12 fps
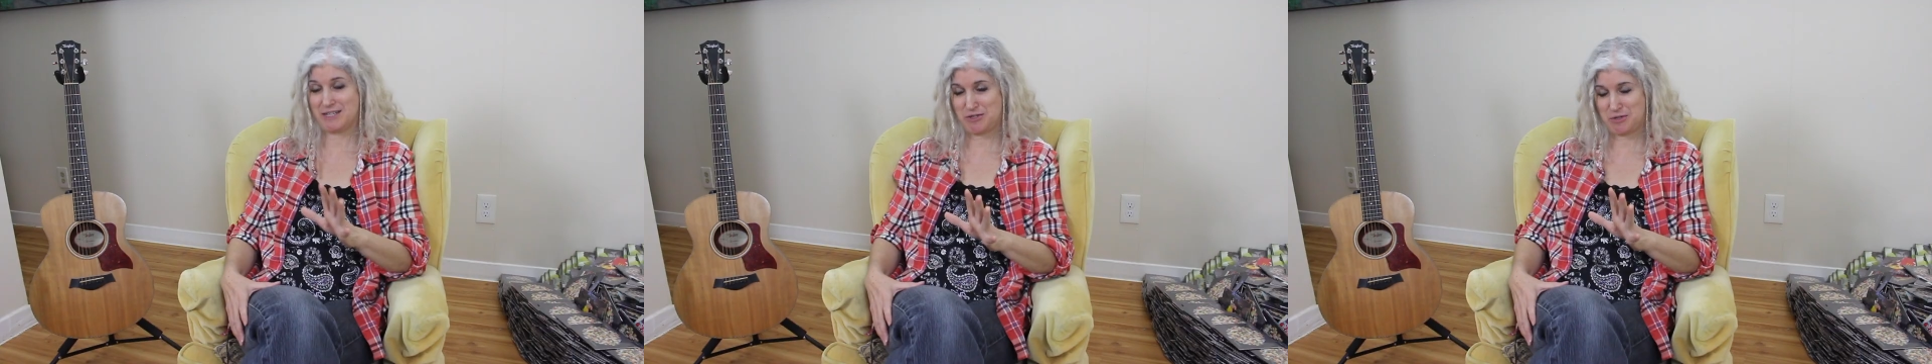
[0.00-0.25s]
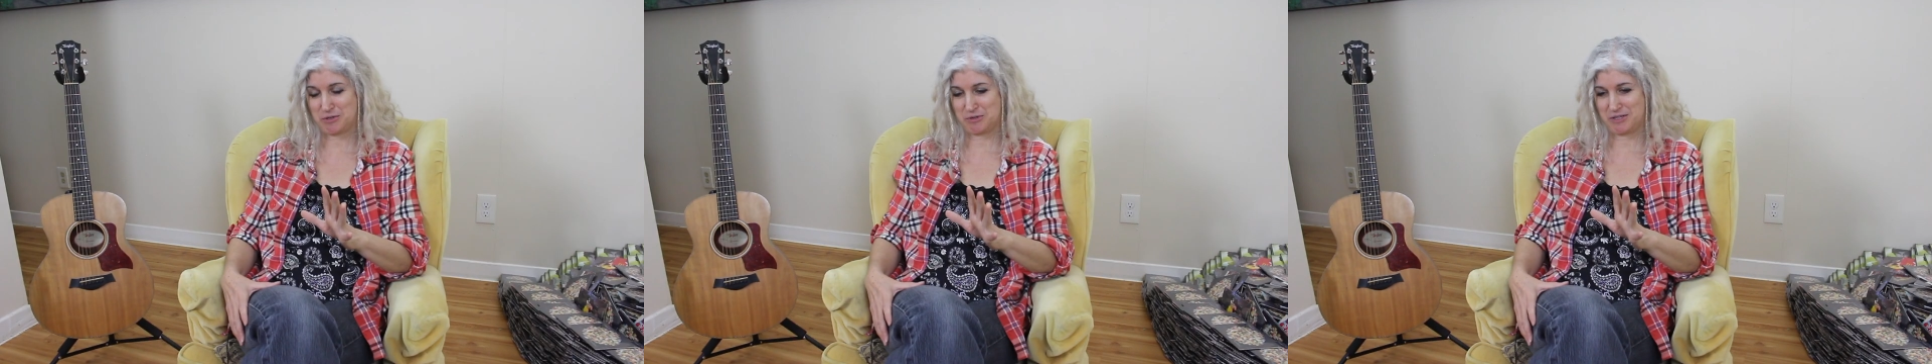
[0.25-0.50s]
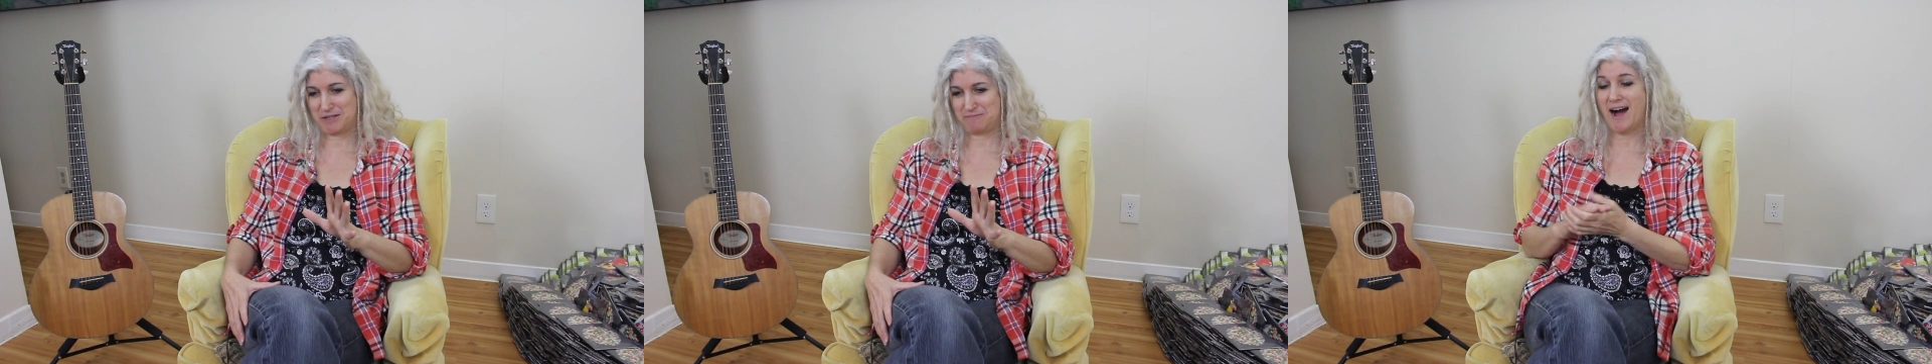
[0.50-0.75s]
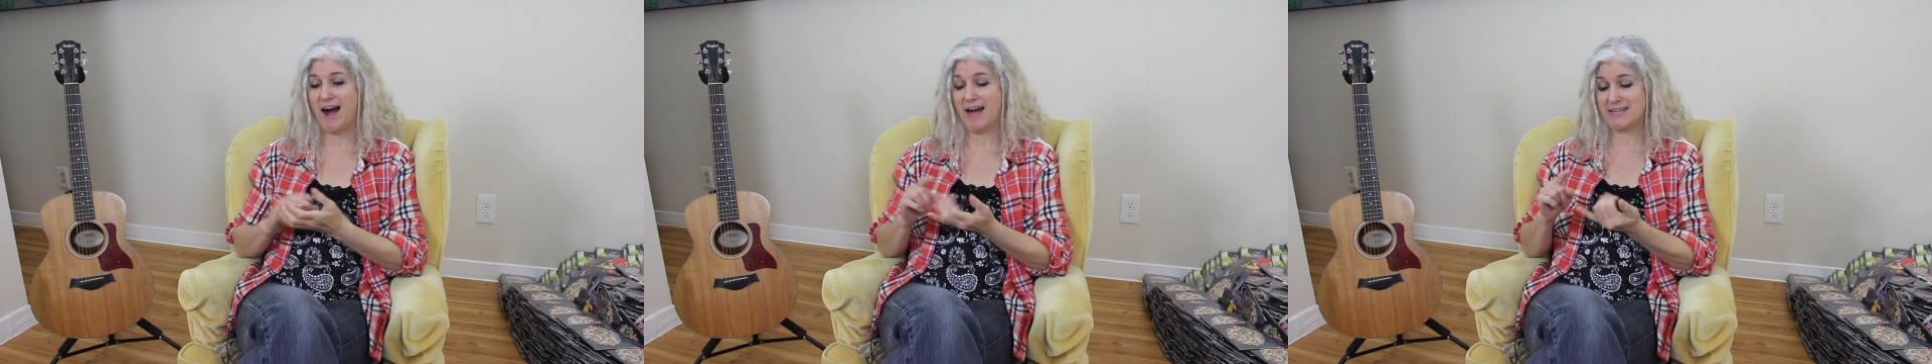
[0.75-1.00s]
you a story.
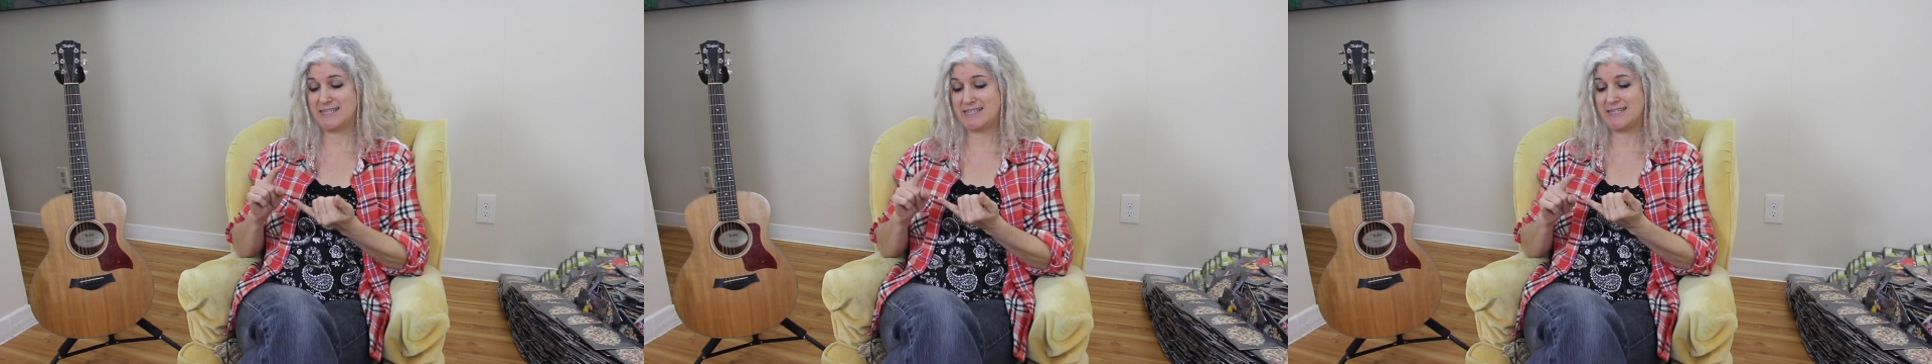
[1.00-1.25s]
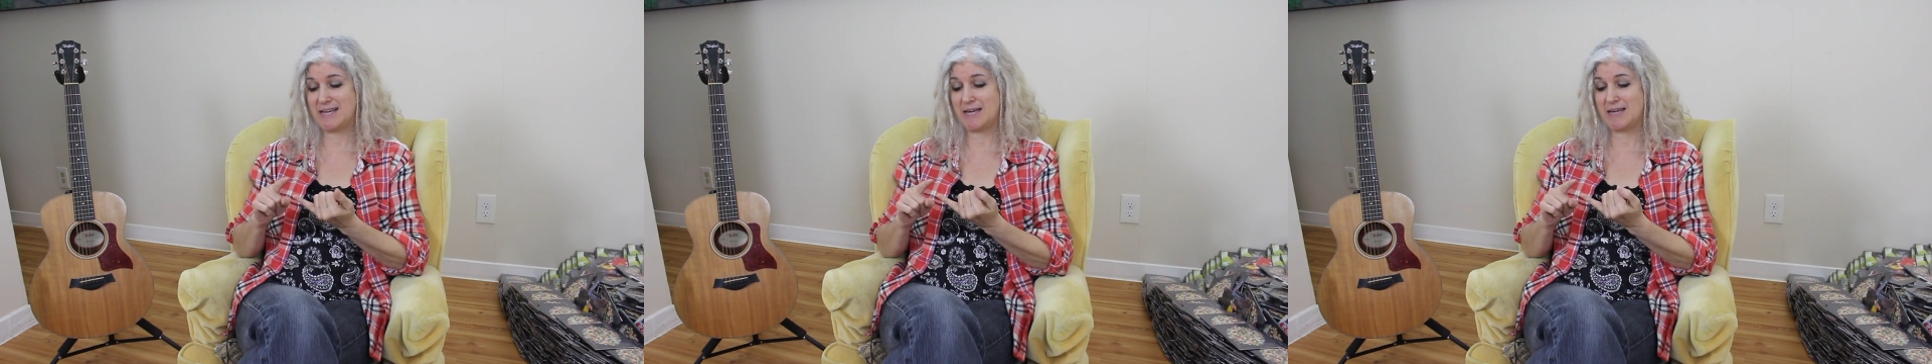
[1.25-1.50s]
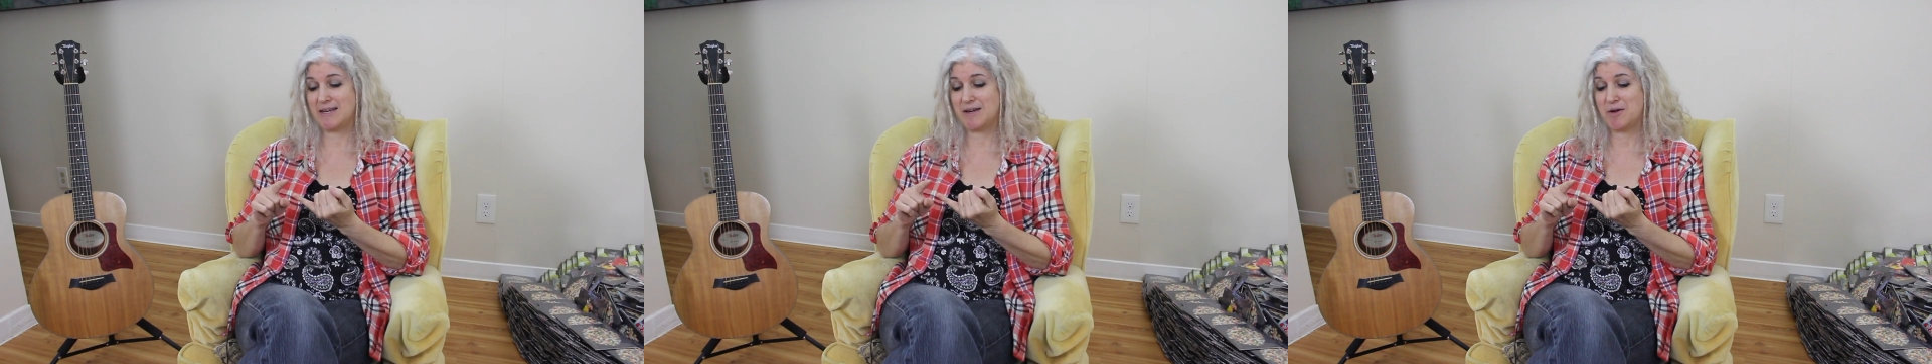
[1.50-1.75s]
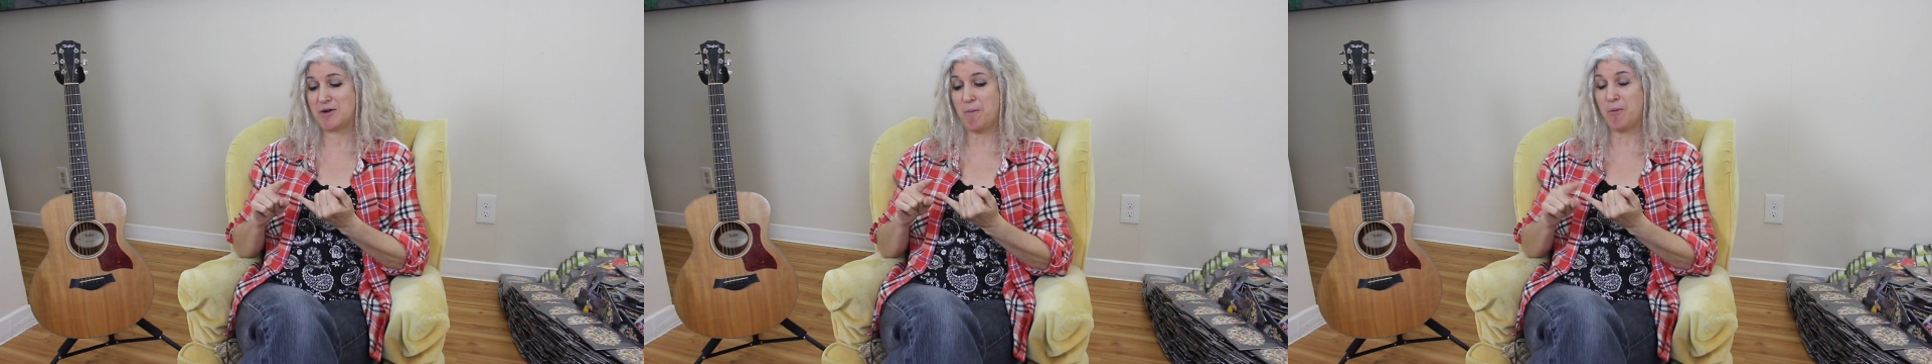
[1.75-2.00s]
I did a
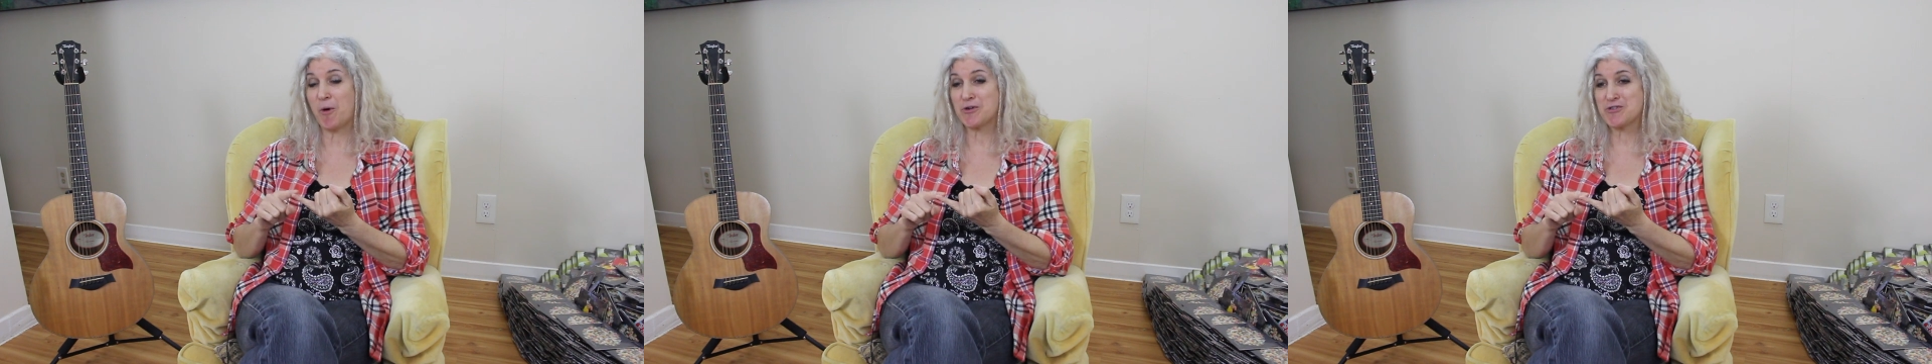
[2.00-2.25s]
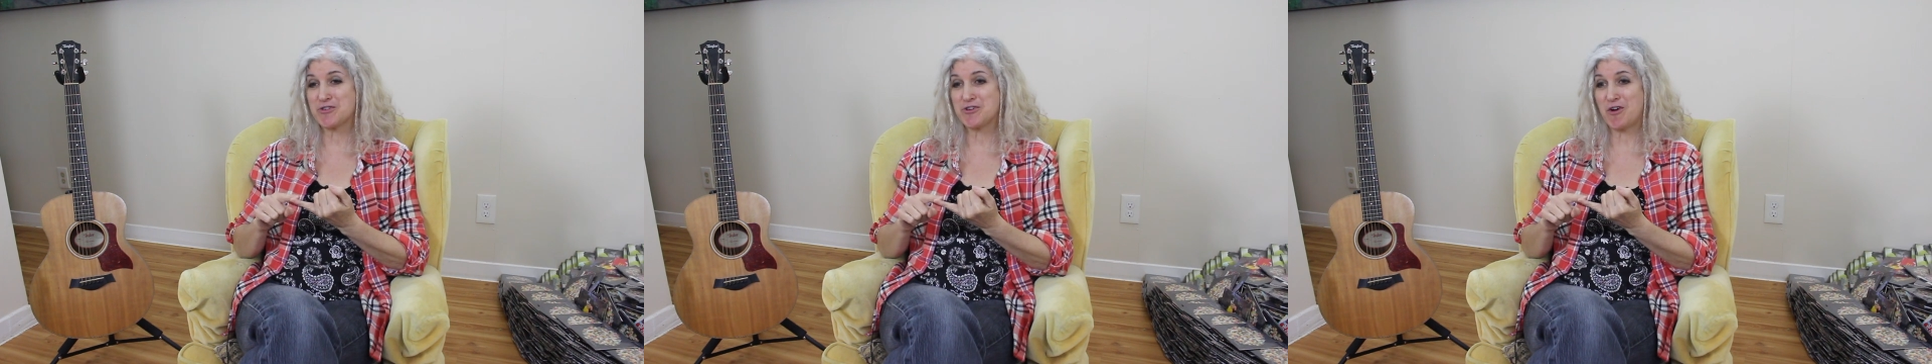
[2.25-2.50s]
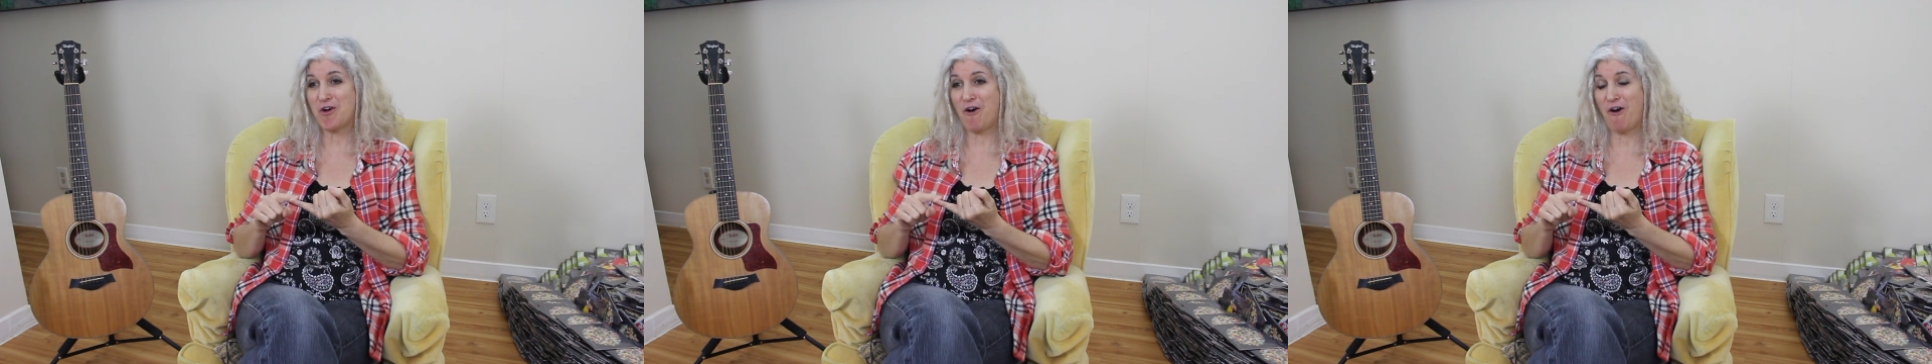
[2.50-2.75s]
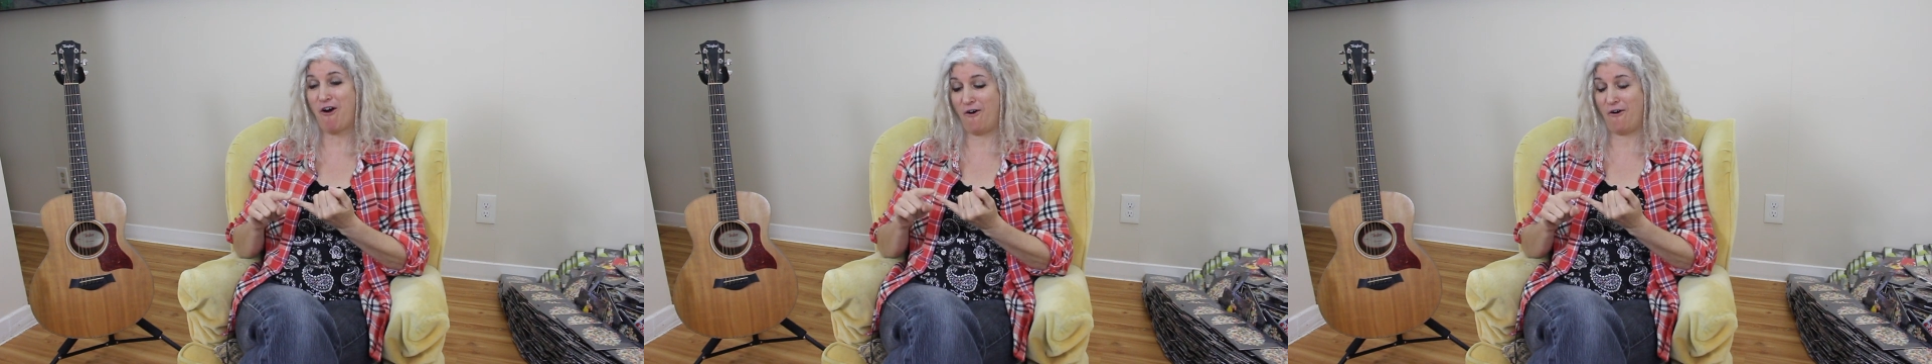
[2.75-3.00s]
portrait
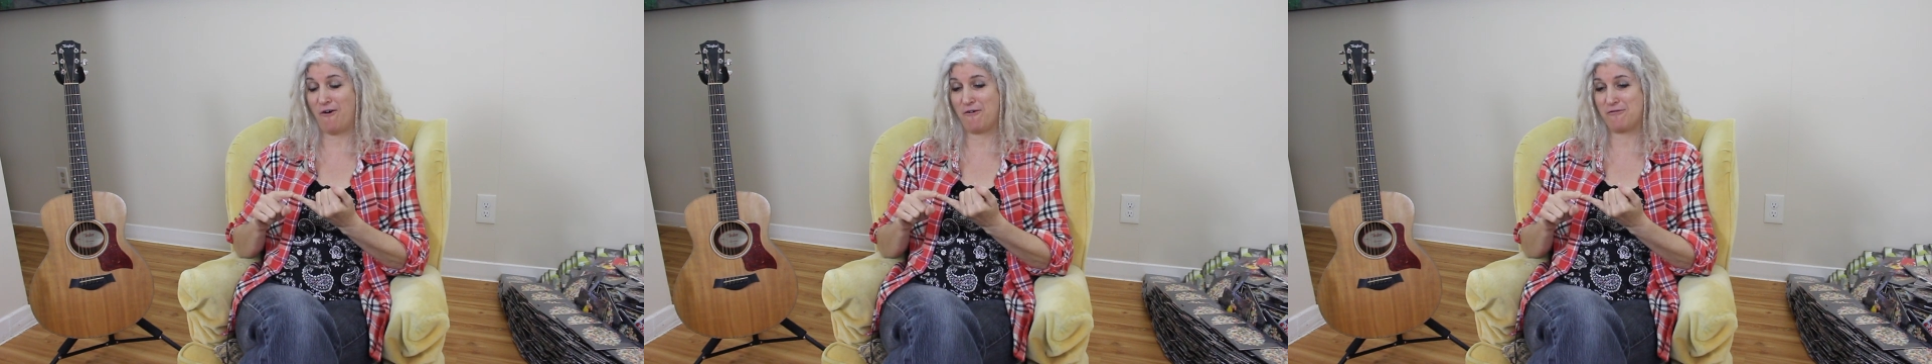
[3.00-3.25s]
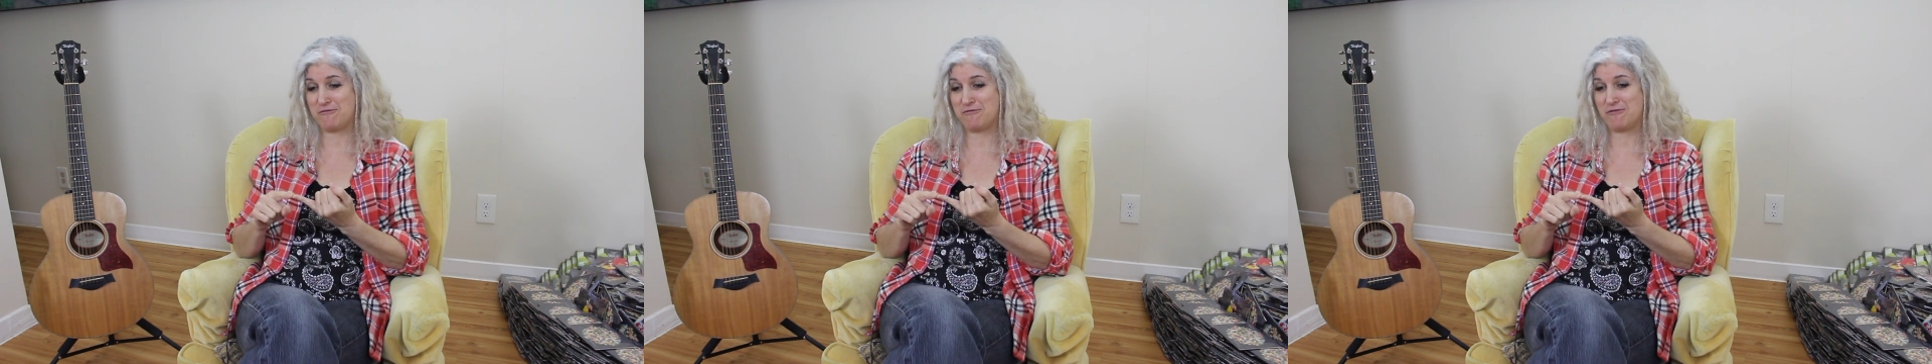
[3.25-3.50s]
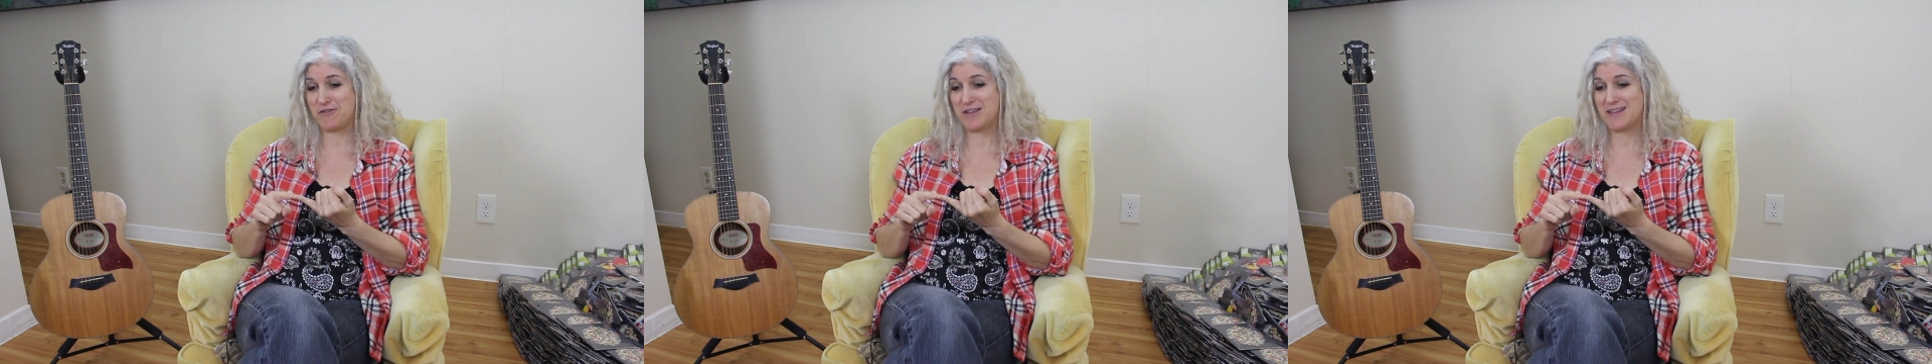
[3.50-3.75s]
of